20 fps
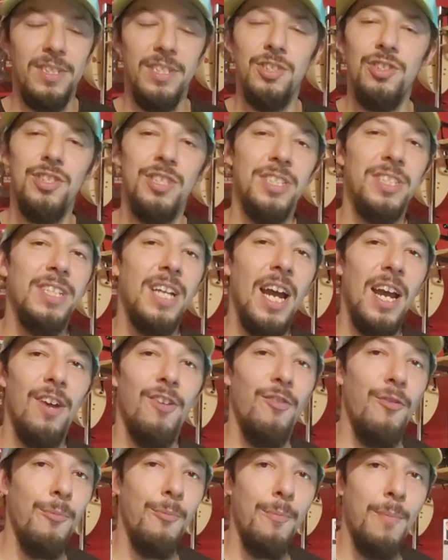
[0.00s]
It's just kind
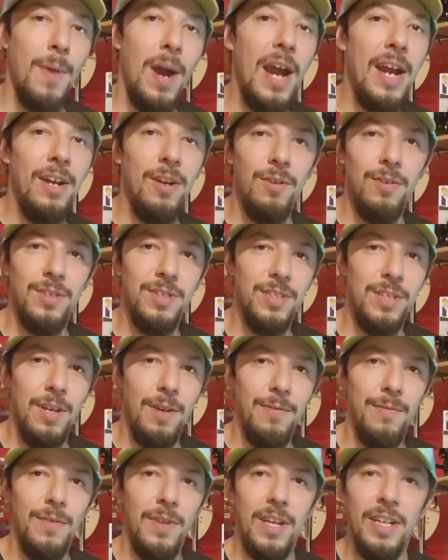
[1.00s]
of minor
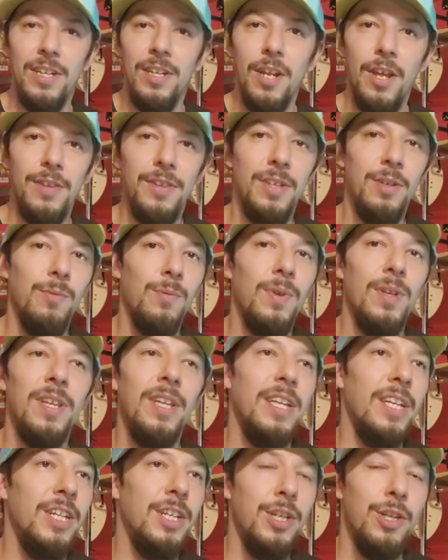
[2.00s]
stuff, like nothing
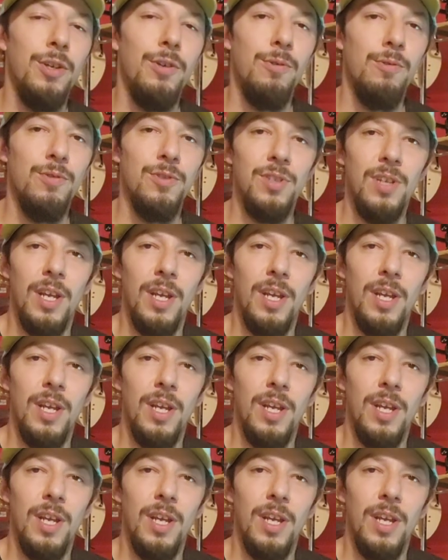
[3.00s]
really huge.